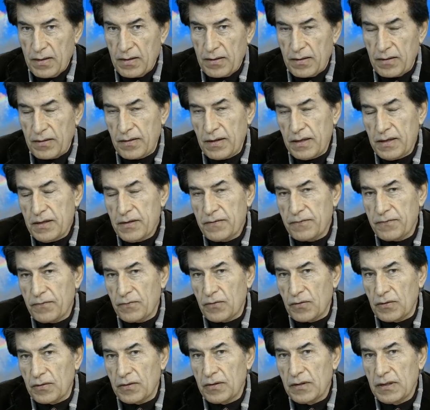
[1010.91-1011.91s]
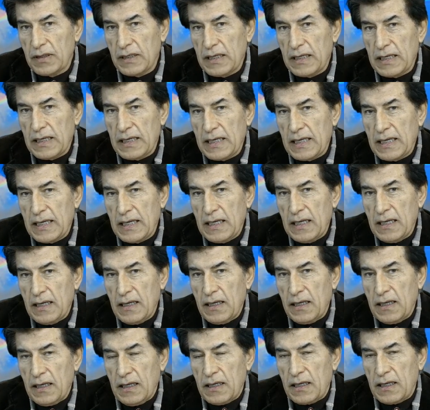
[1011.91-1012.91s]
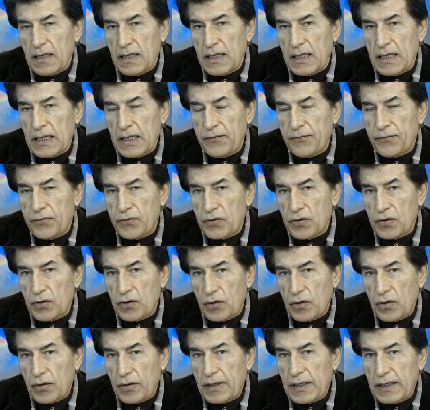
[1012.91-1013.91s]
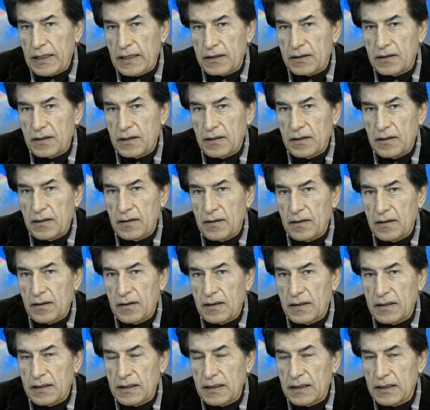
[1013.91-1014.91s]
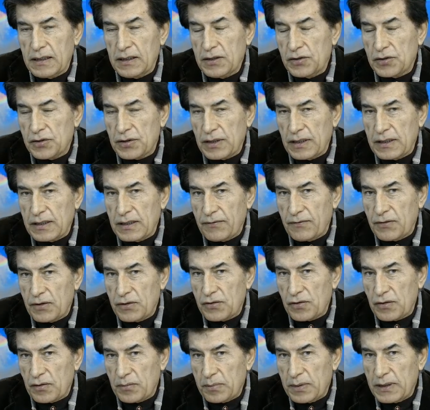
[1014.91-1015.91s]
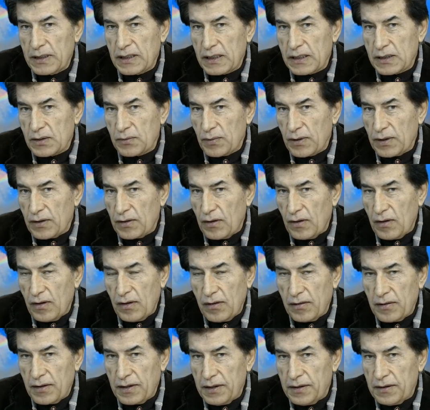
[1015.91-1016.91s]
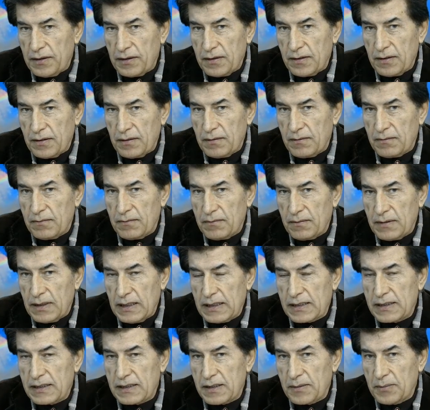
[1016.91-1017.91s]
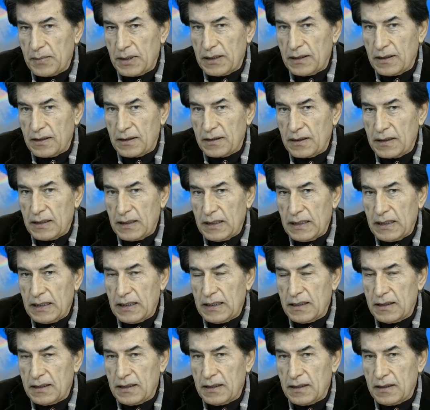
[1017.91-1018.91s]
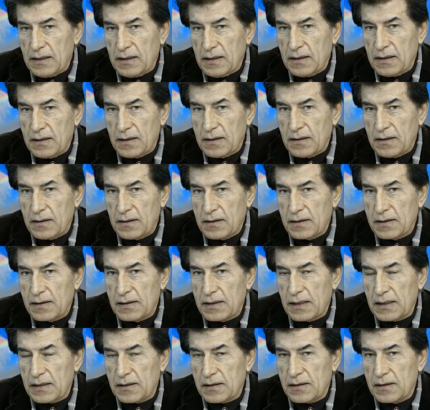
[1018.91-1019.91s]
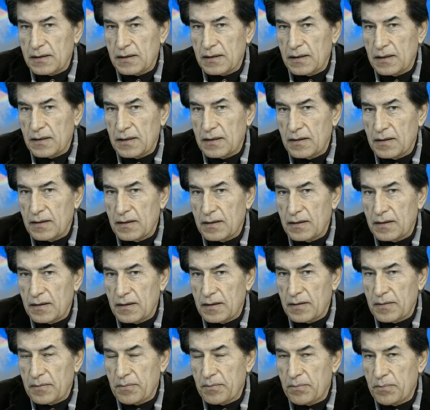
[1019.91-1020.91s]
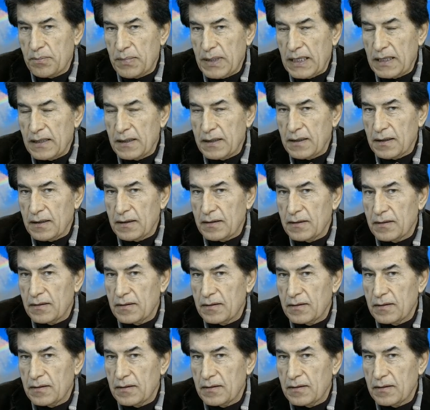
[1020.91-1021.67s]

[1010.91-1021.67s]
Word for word: Therefore, if you look at each individual beings with all their estimated 86 billion